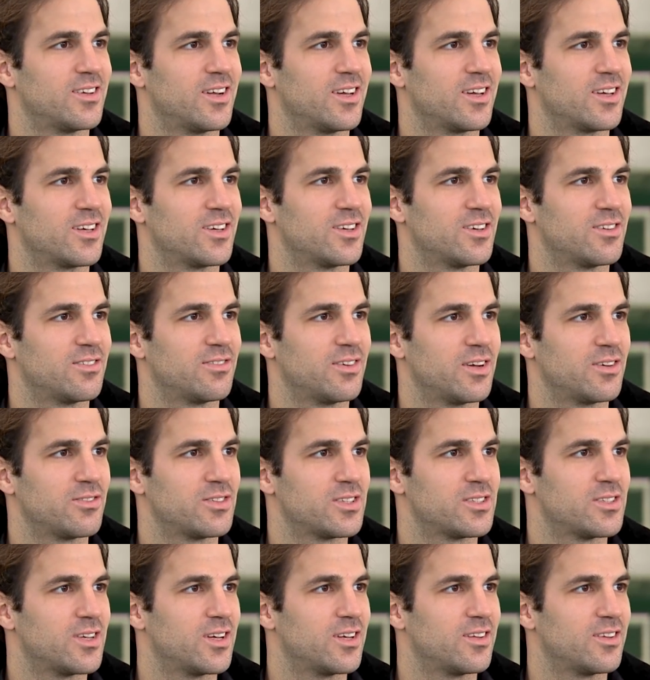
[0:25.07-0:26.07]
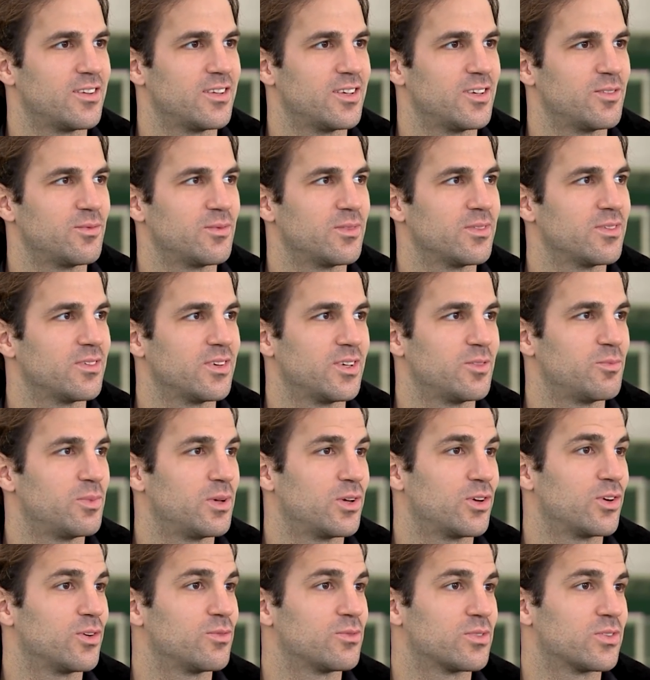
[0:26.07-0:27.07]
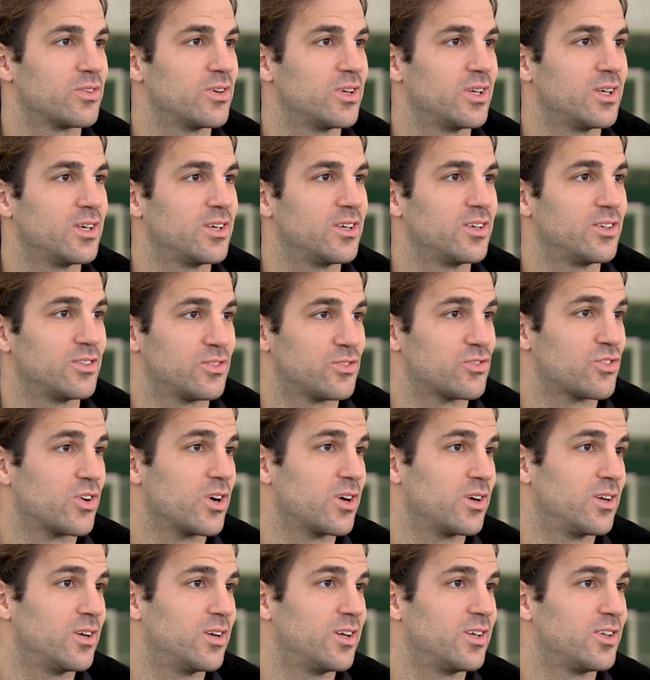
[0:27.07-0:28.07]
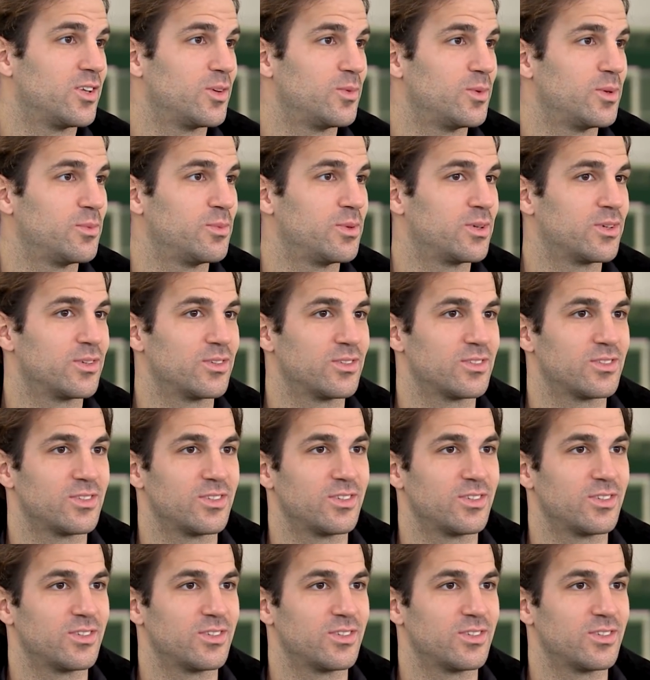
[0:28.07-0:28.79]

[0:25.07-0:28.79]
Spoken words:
like a five-a-side team, it becomes really, you struggle a little bit because